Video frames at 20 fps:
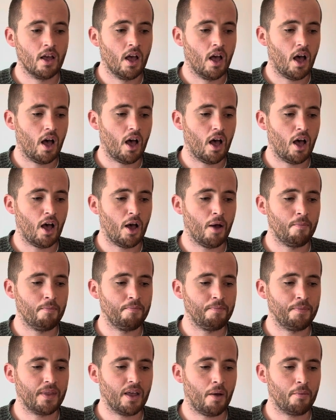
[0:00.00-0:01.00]

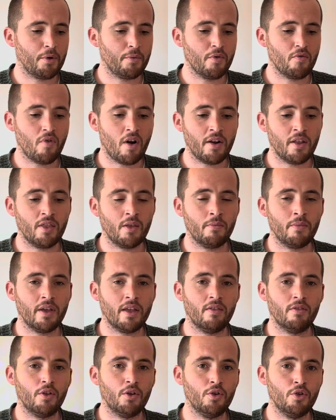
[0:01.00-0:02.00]
I'm going to be running them
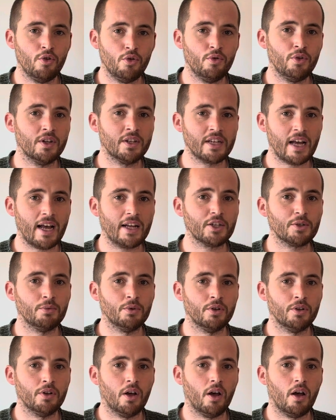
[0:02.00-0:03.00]
in the new
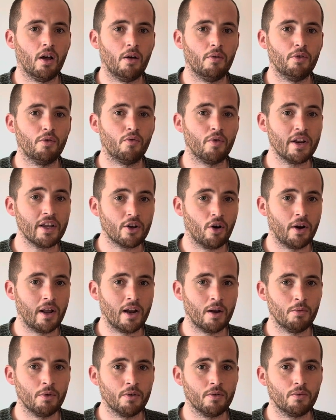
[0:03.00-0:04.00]
detachment, the Recon
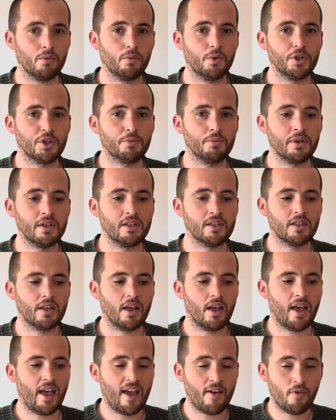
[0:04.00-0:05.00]
Element, which means
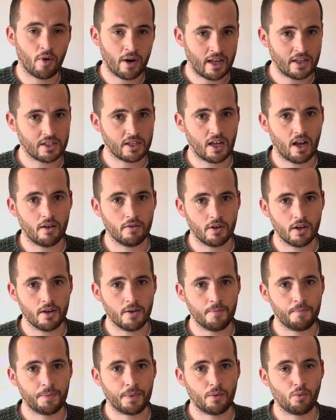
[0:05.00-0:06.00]
that everyone has
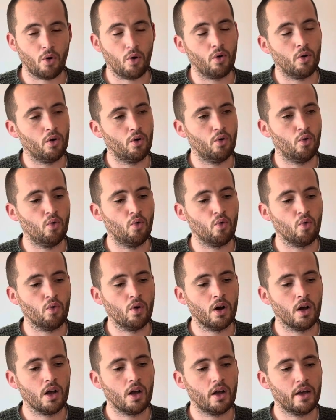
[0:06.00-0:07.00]
cover. Well,
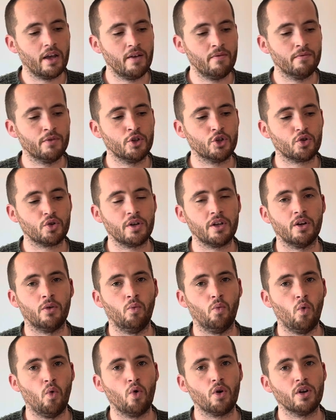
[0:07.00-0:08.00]
all infantry
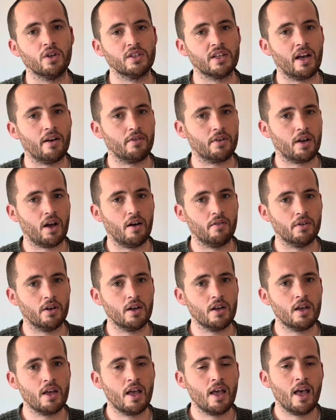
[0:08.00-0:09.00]
and walkers have
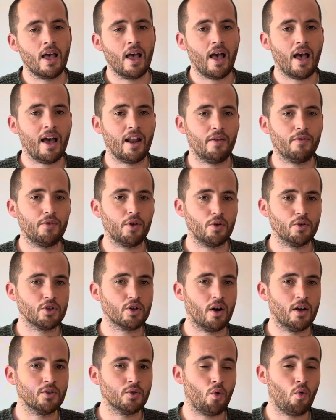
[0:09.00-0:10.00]
cover. And if those
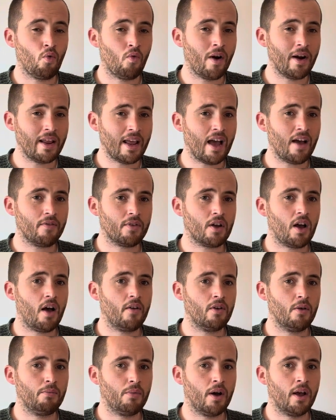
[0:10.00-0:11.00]
guys already have
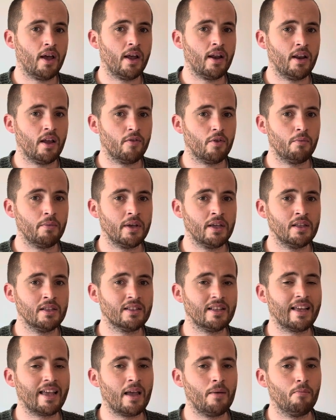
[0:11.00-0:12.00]
cover by any other
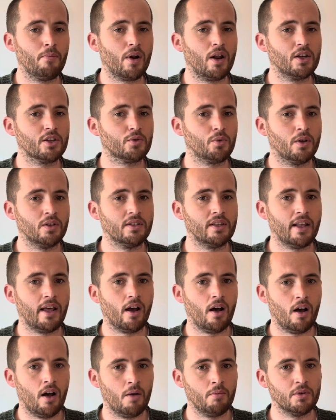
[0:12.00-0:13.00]
means, they gain +1 to
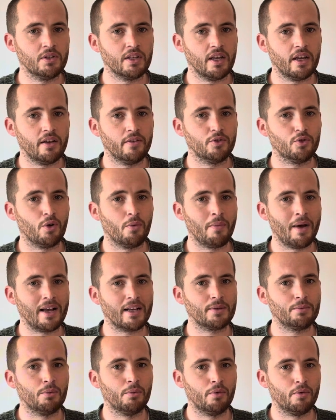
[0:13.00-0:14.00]
their armor save to a
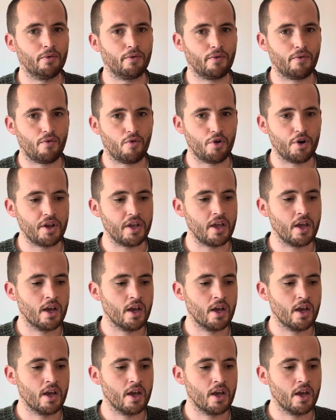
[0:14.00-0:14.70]
maximum of 3.